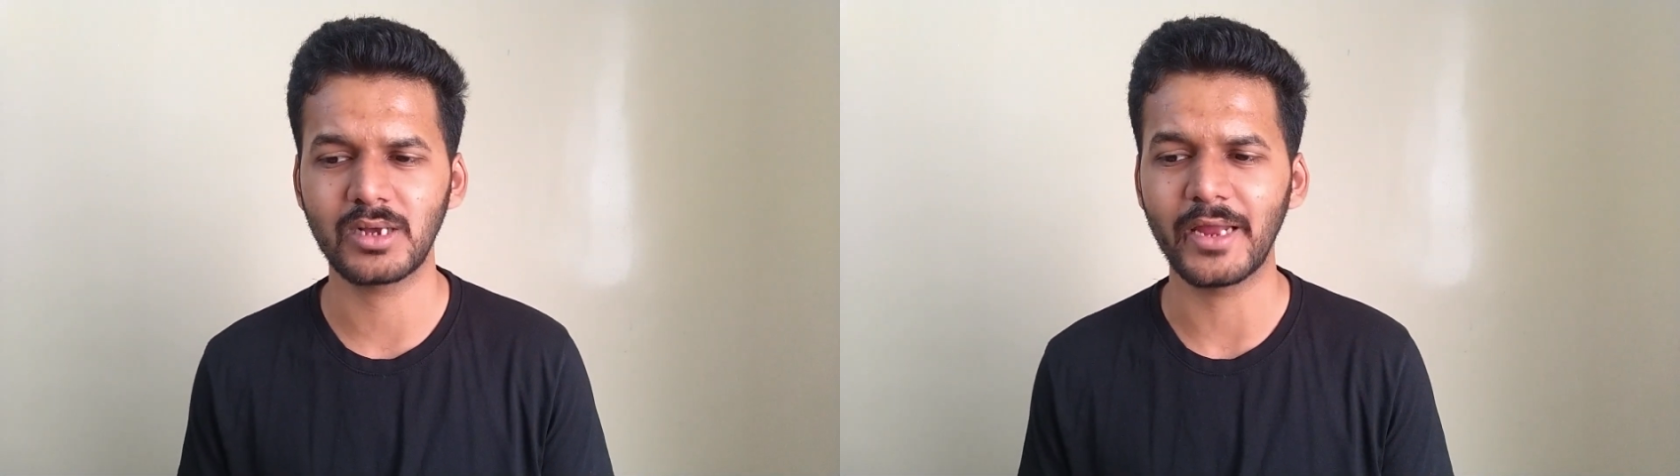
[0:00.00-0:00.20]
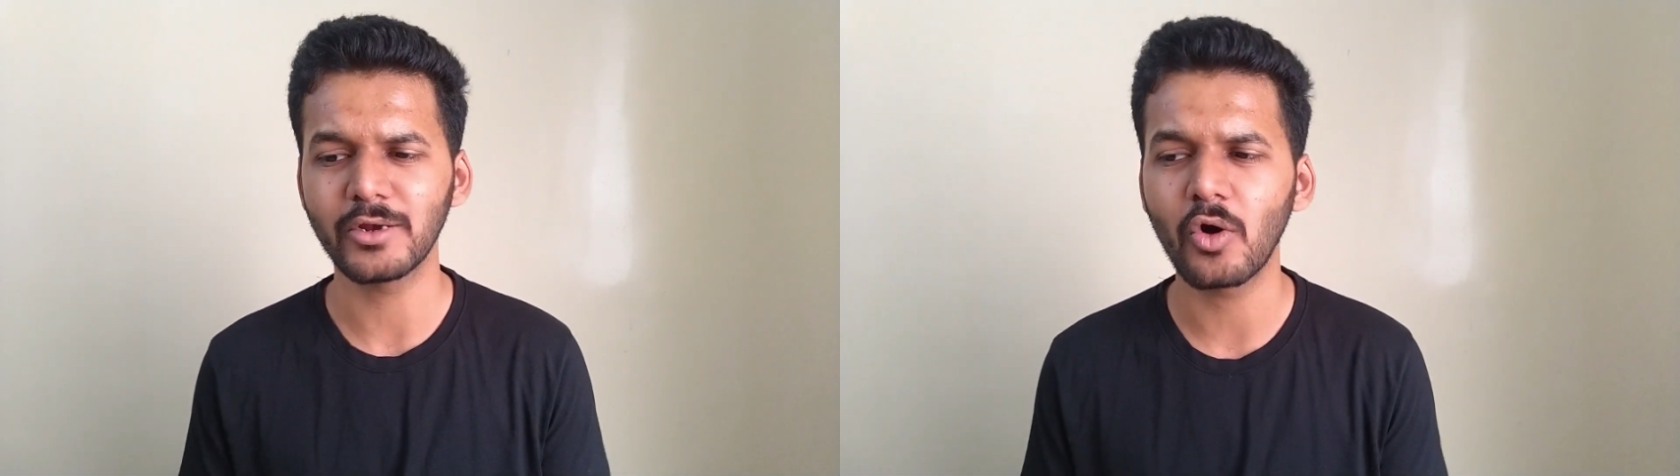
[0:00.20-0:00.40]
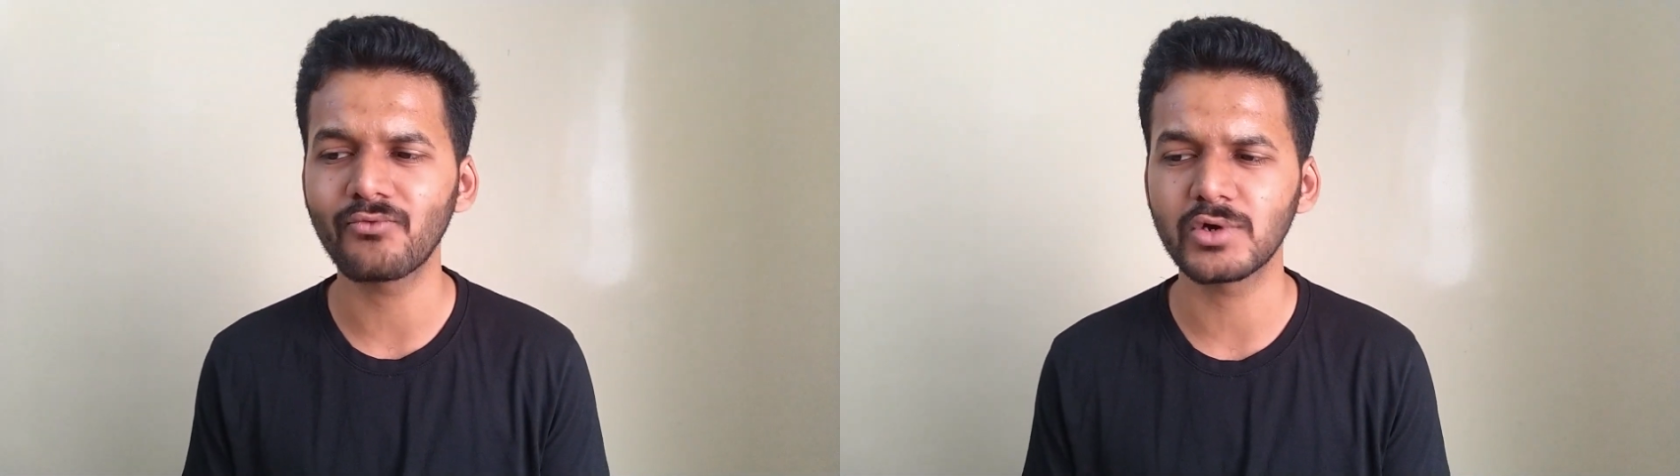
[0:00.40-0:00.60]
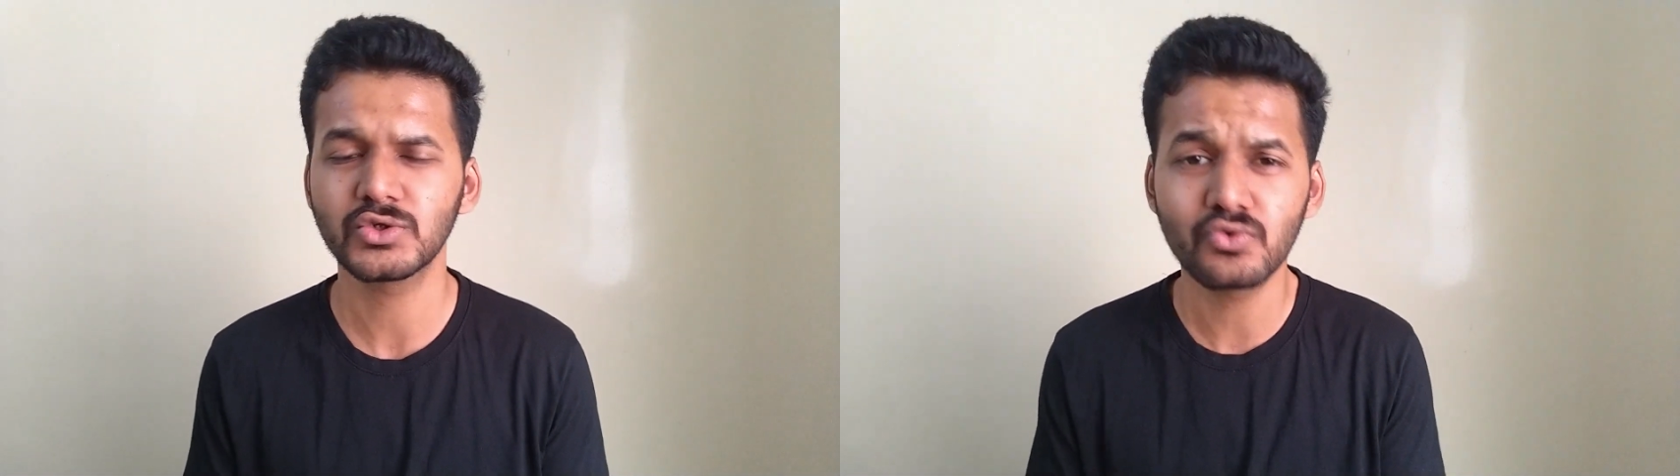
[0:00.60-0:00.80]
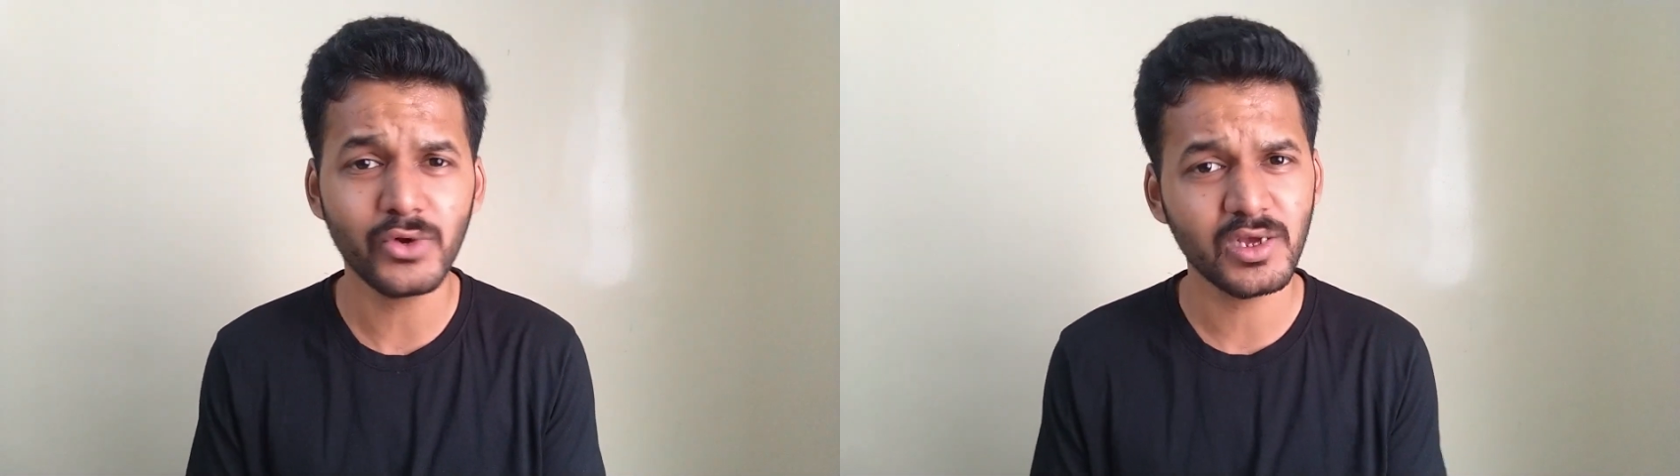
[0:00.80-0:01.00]
kind of a
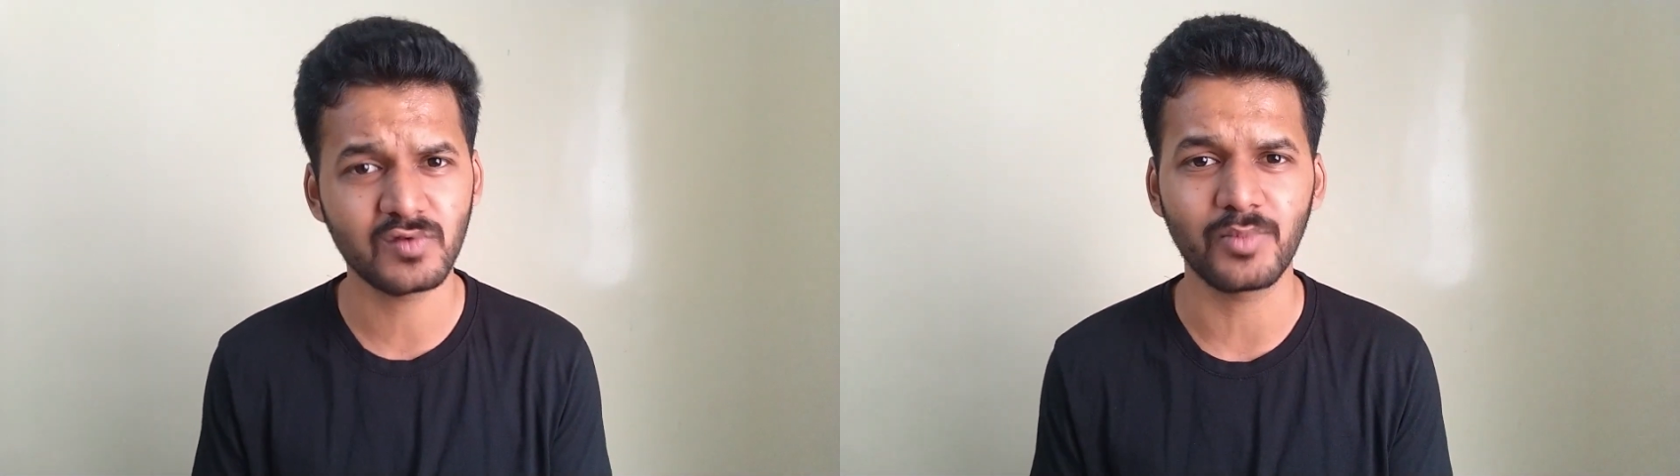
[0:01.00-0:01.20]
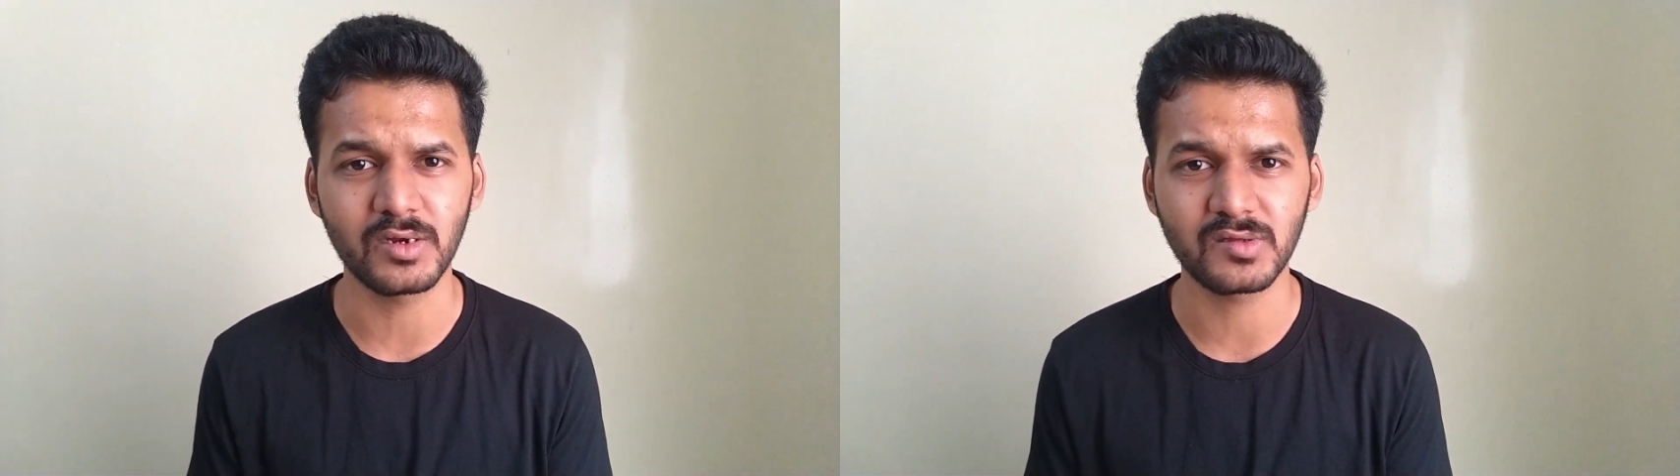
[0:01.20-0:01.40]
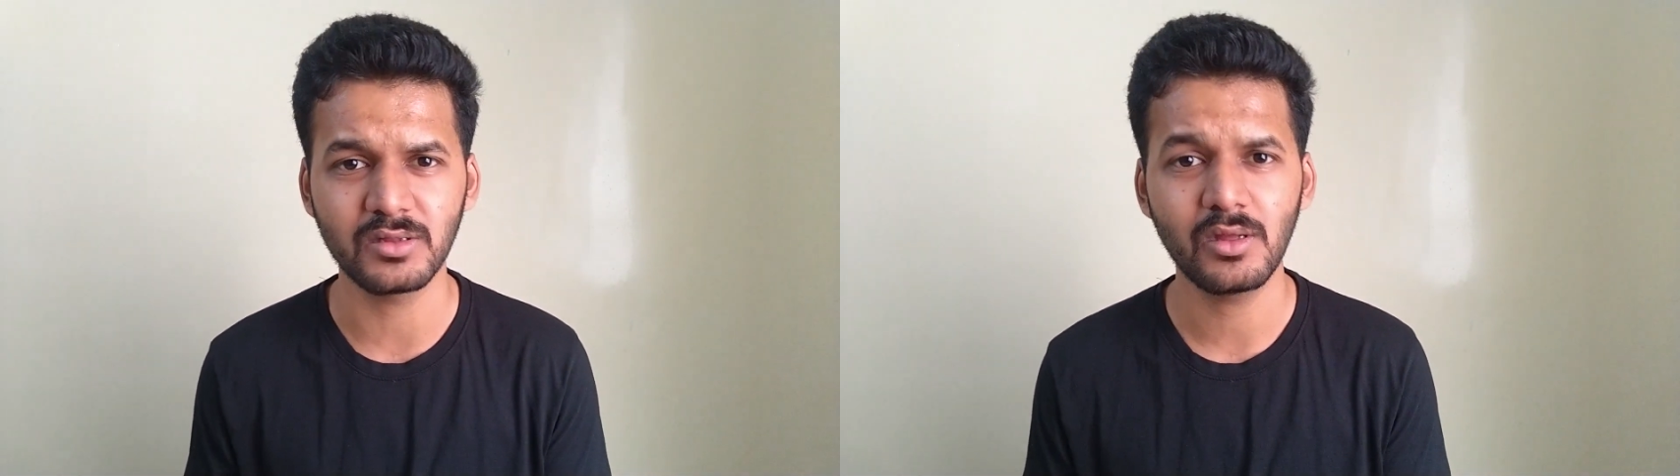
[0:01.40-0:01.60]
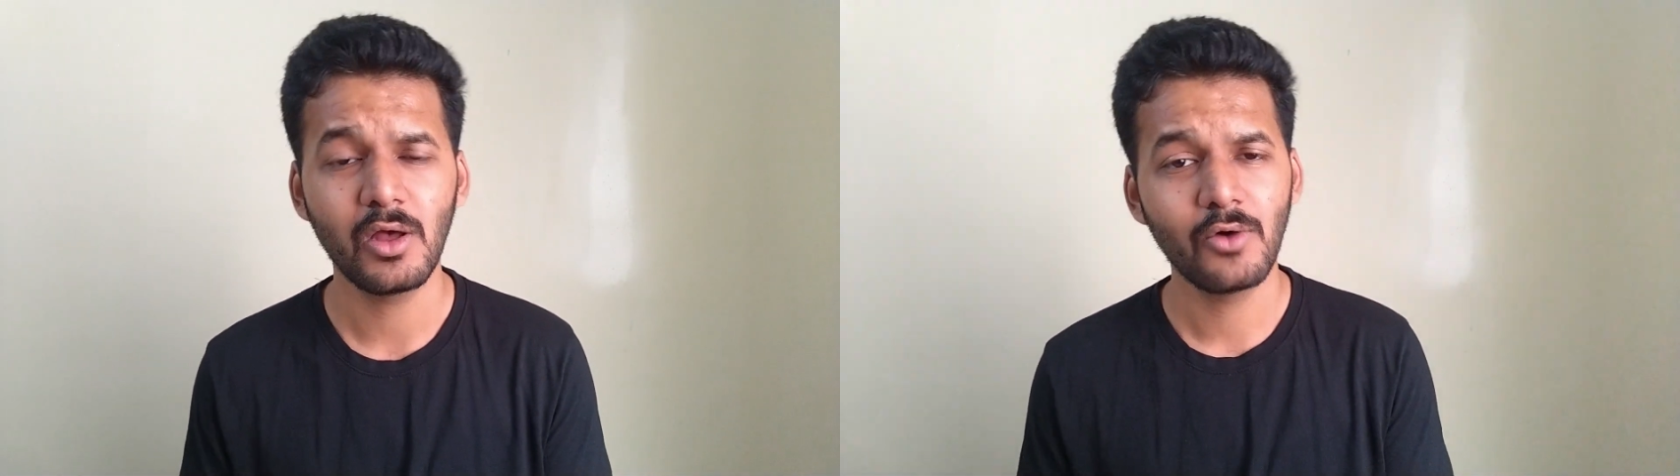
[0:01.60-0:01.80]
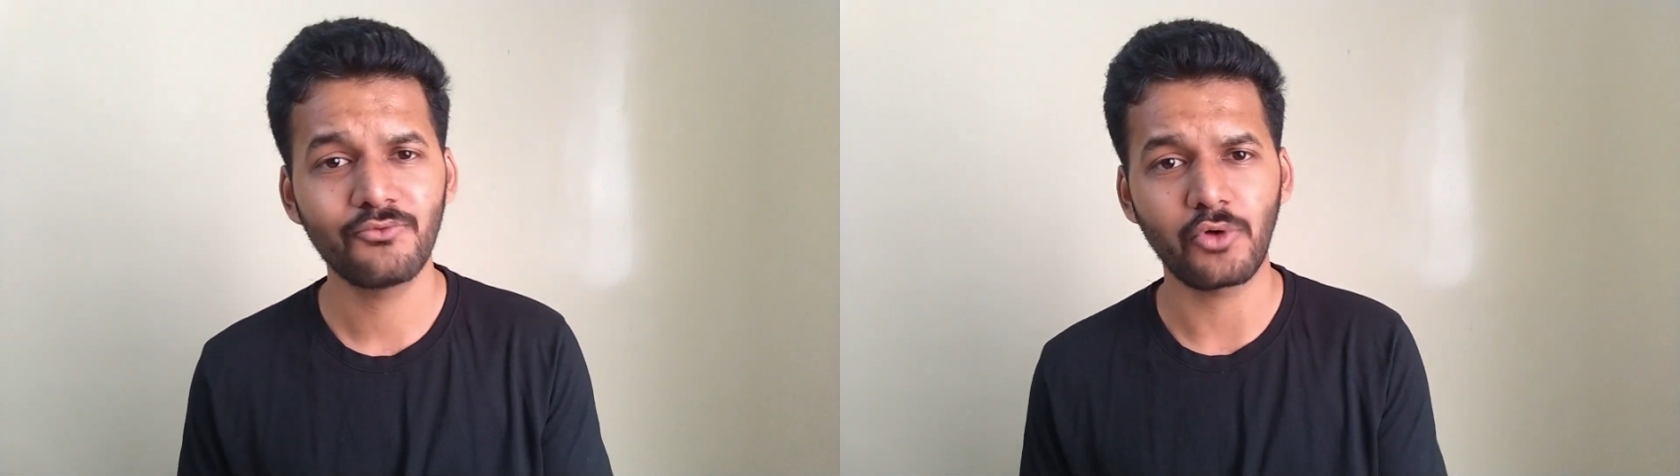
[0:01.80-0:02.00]
studious person
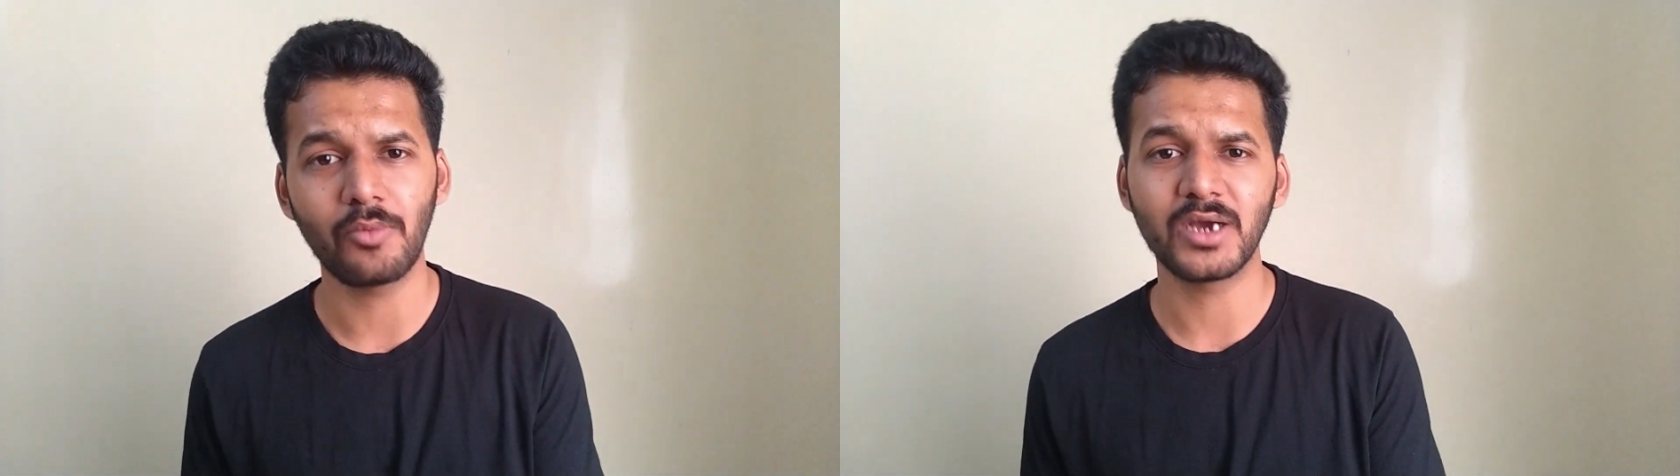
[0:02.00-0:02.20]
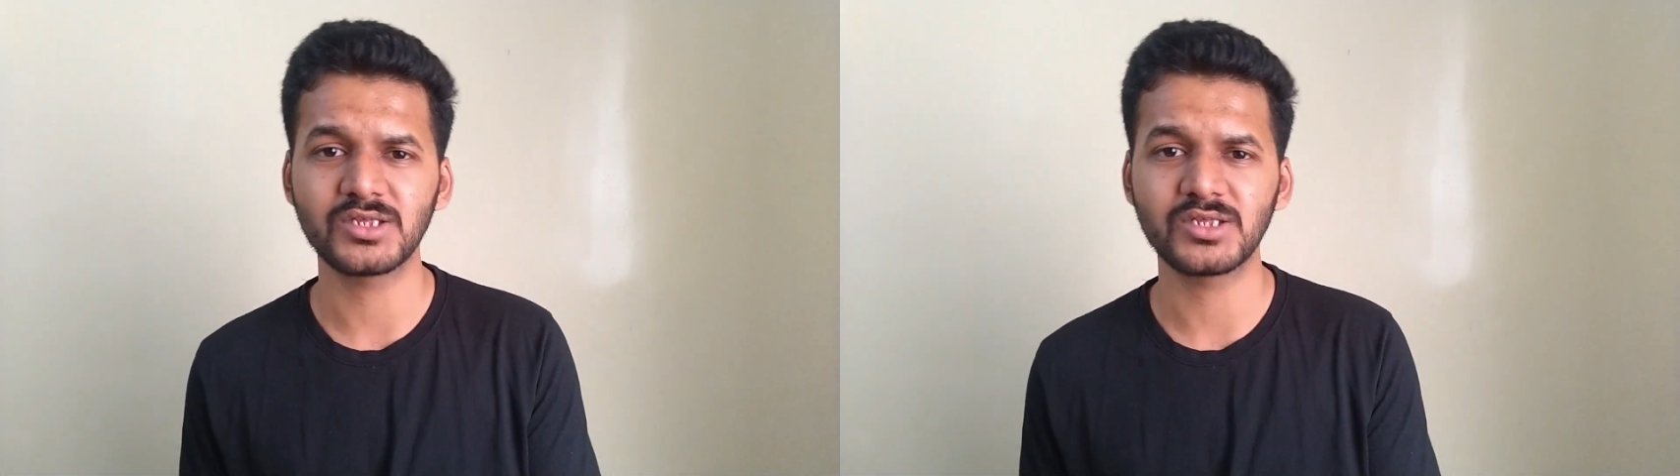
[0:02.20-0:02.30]
from my